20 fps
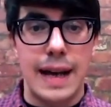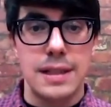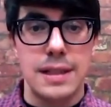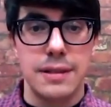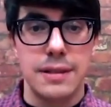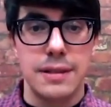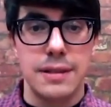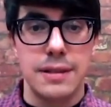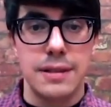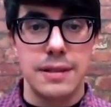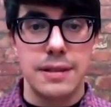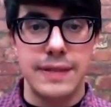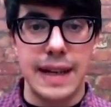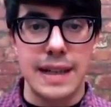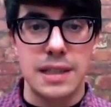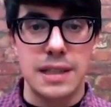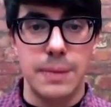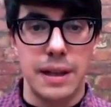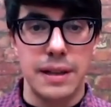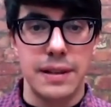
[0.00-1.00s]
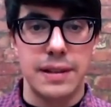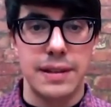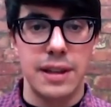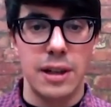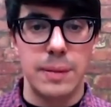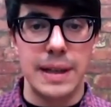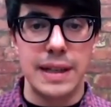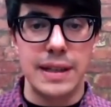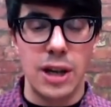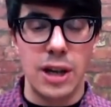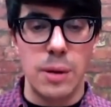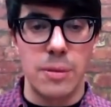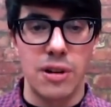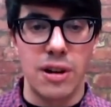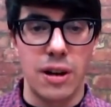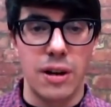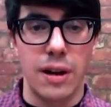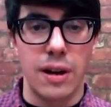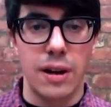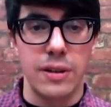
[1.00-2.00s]
as of next month, there'll be no more
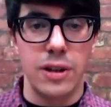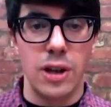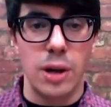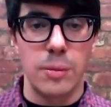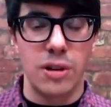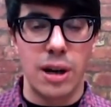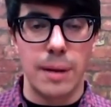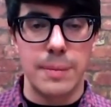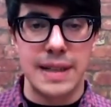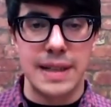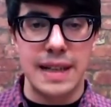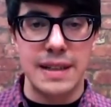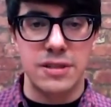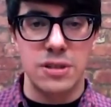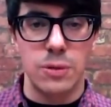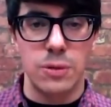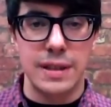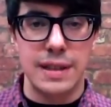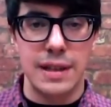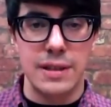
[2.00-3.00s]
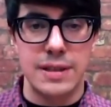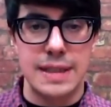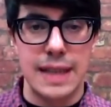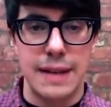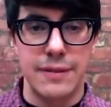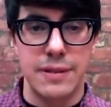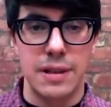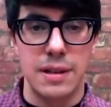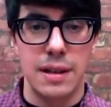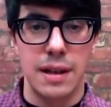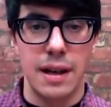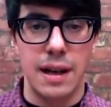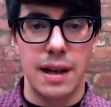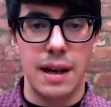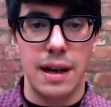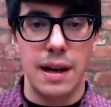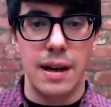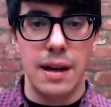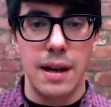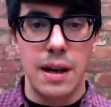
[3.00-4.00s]
uh, no more updates from Windows 7,
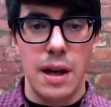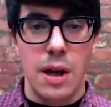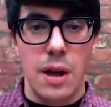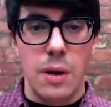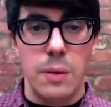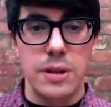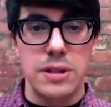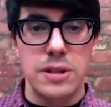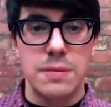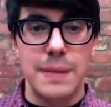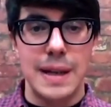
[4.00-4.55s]
uh, which